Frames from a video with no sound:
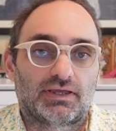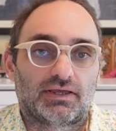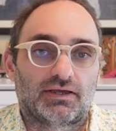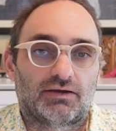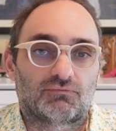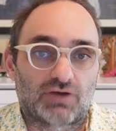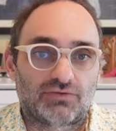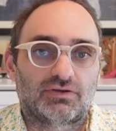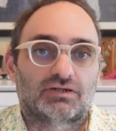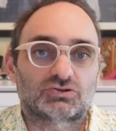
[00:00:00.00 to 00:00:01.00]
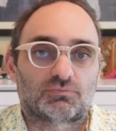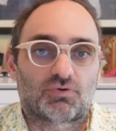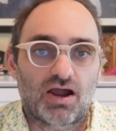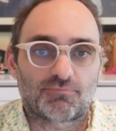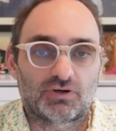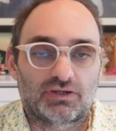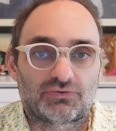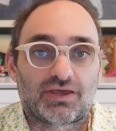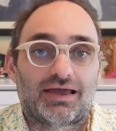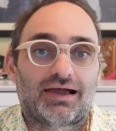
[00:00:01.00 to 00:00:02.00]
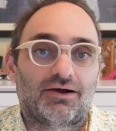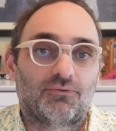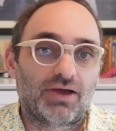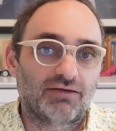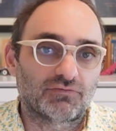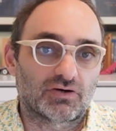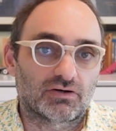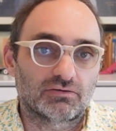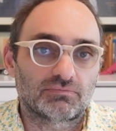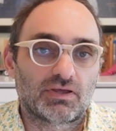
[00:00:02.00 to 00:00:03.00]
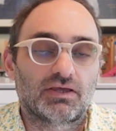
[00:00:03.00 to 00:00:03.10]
residential properties. However,